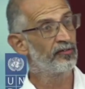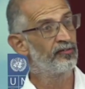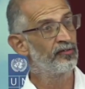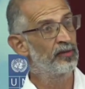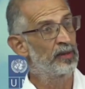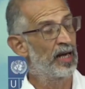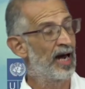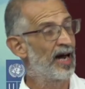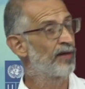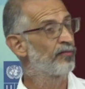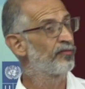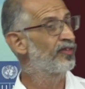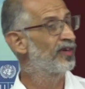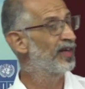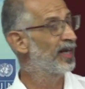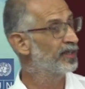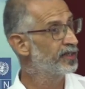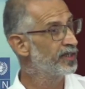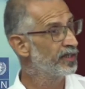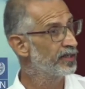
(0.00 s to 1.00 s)

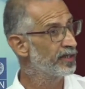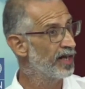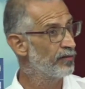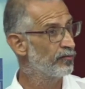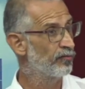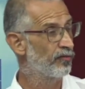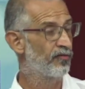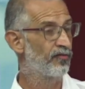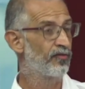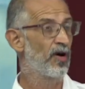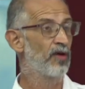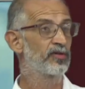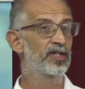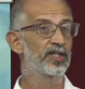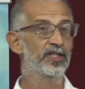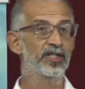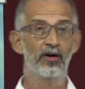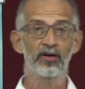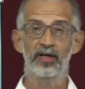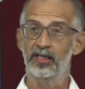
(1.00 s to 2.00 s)
Filetti and them found
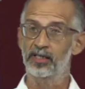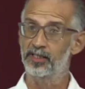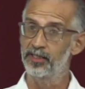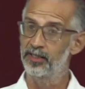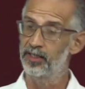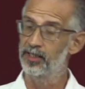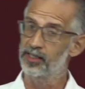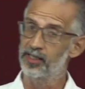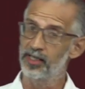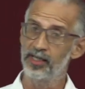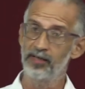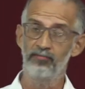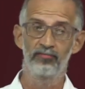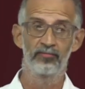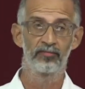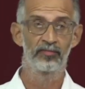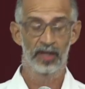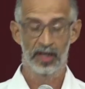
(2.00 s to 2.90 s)
this out, and CDC,